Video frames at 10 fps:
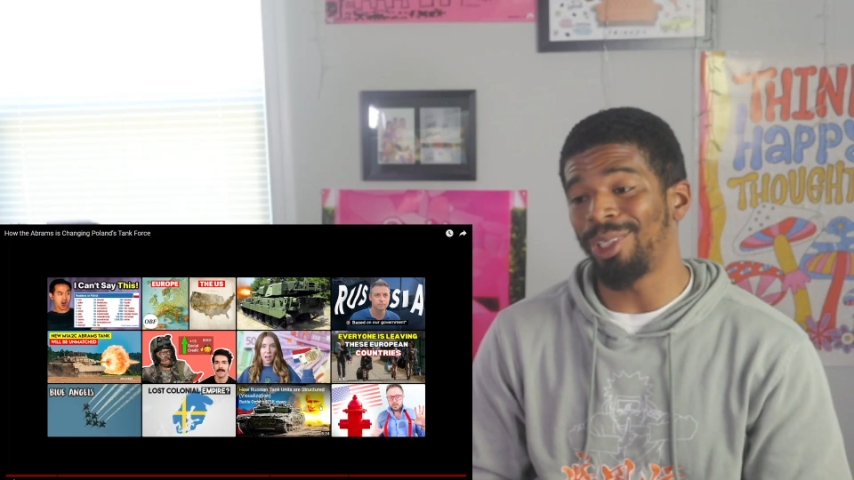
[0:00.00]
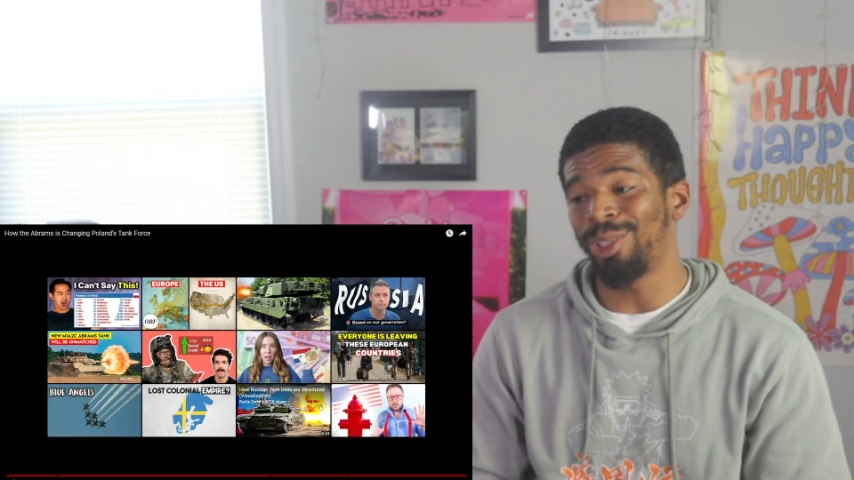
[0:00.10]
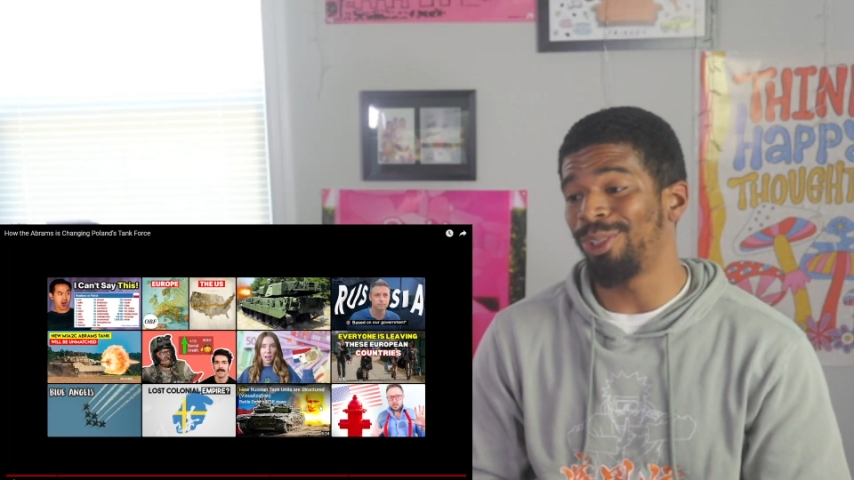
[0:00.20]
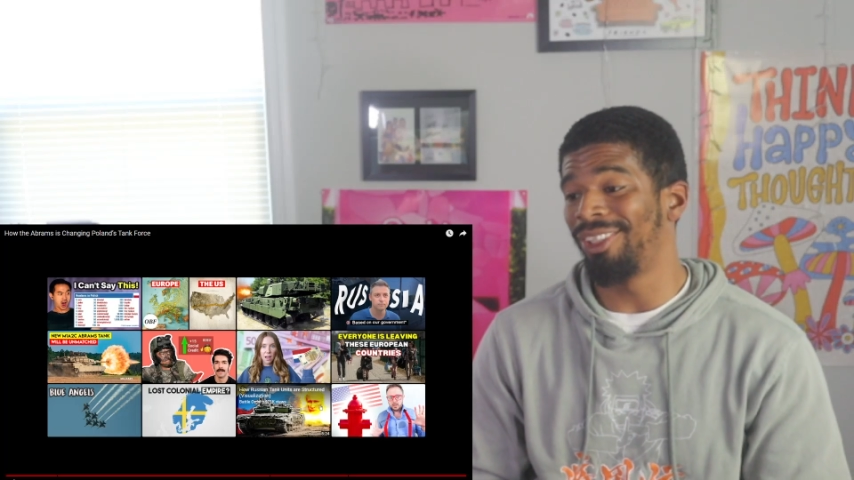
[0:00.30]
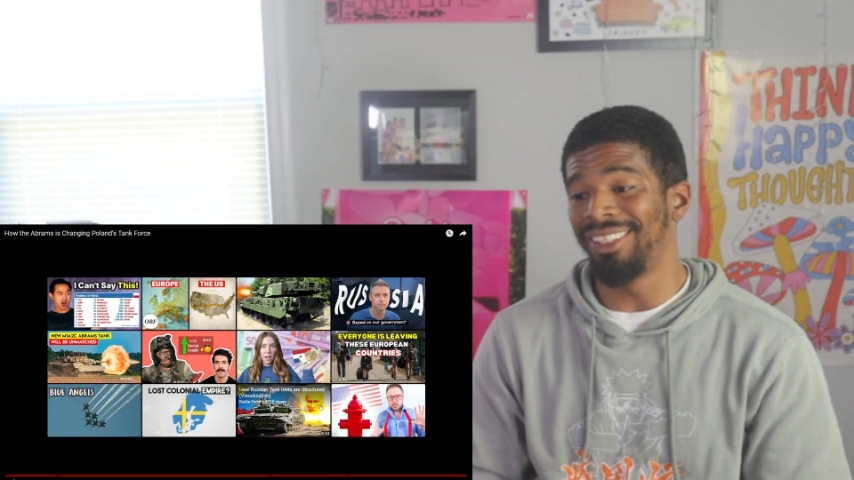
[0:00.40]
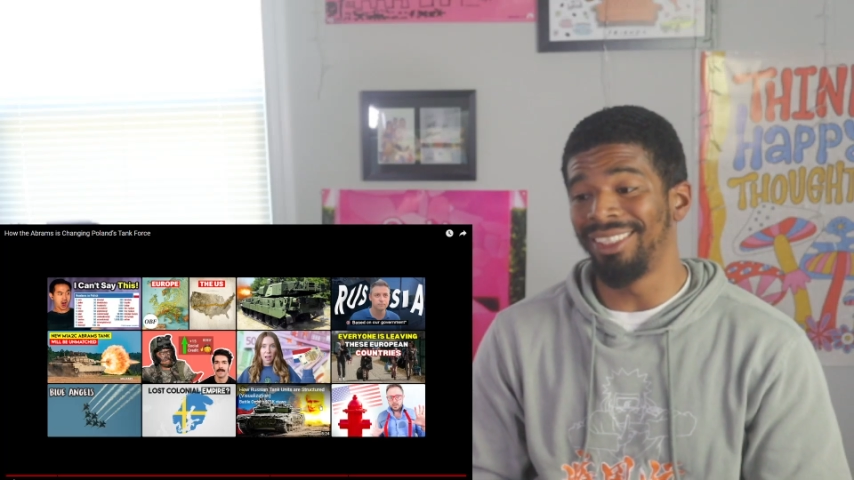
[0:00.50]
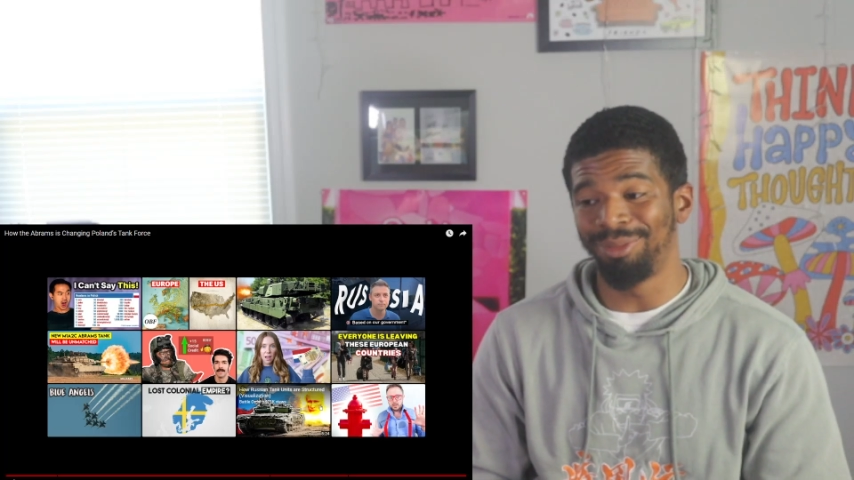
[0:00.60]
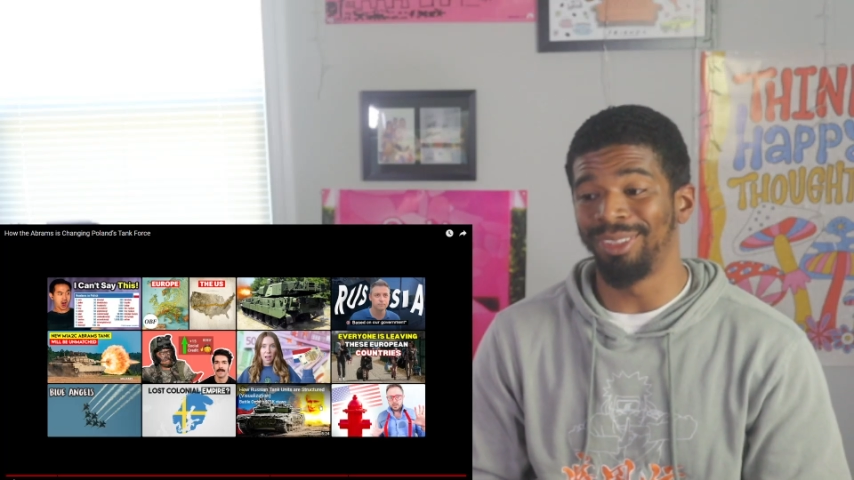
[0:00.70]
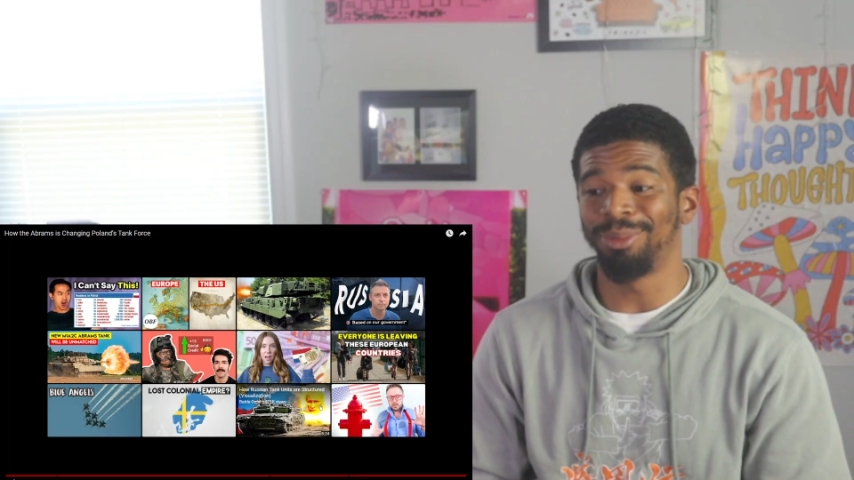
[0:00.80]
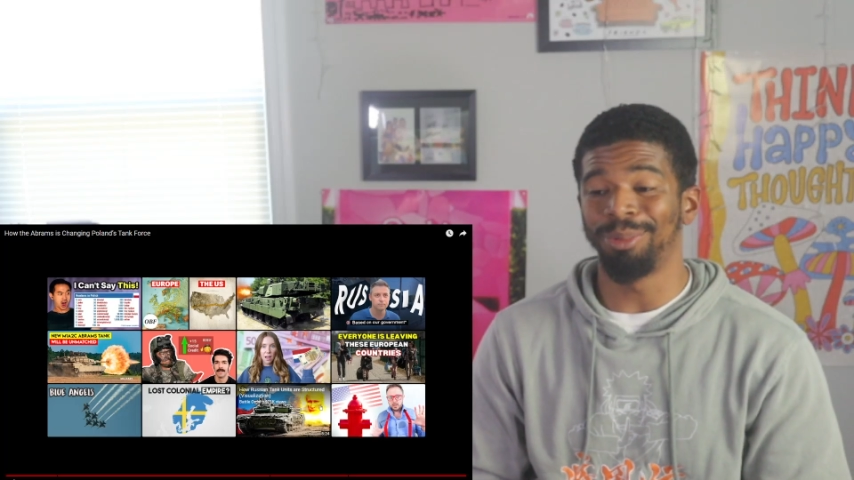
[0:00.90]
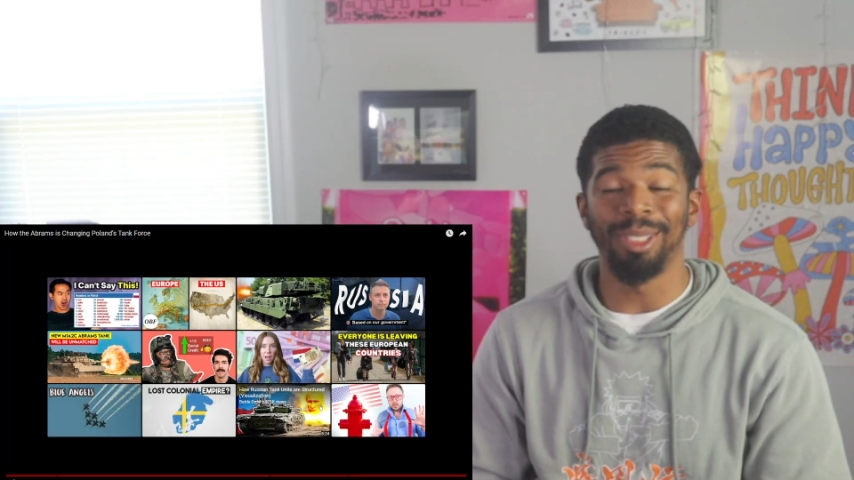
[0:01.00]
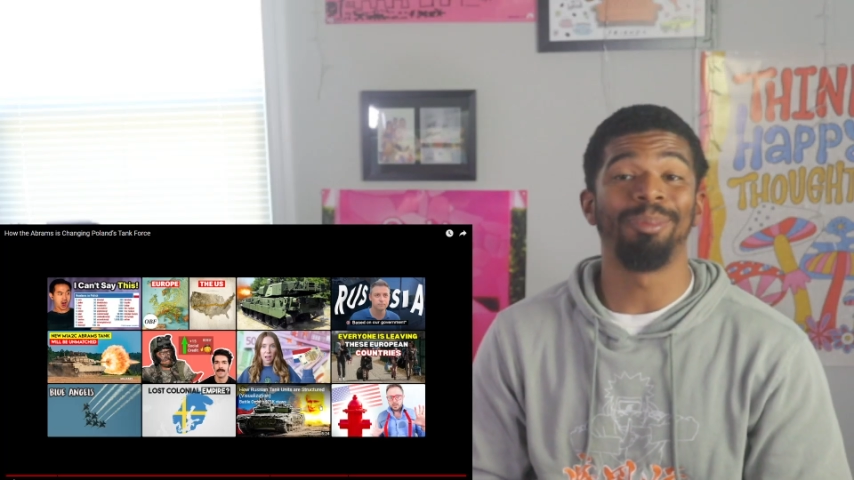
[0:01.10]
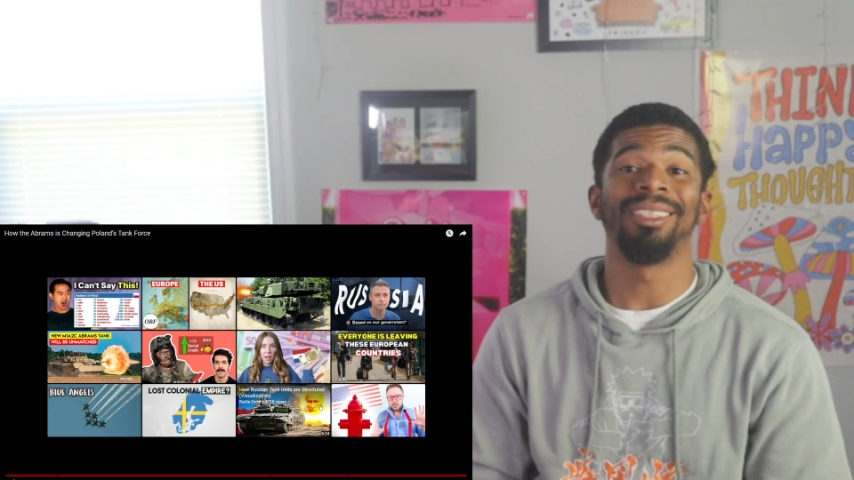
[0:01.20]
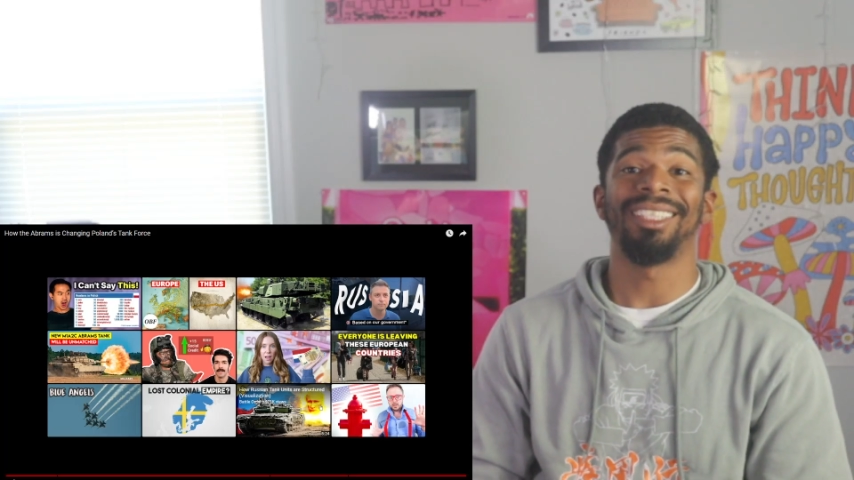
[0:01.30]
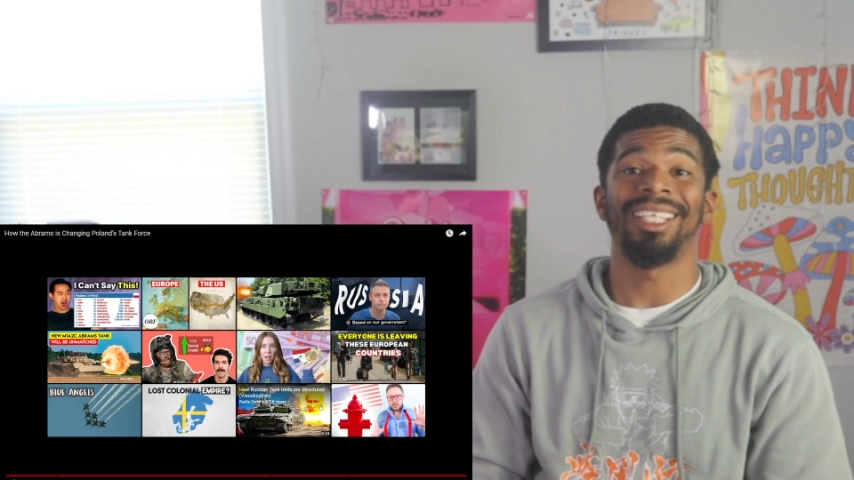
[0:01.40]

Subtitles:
all the defense weapons.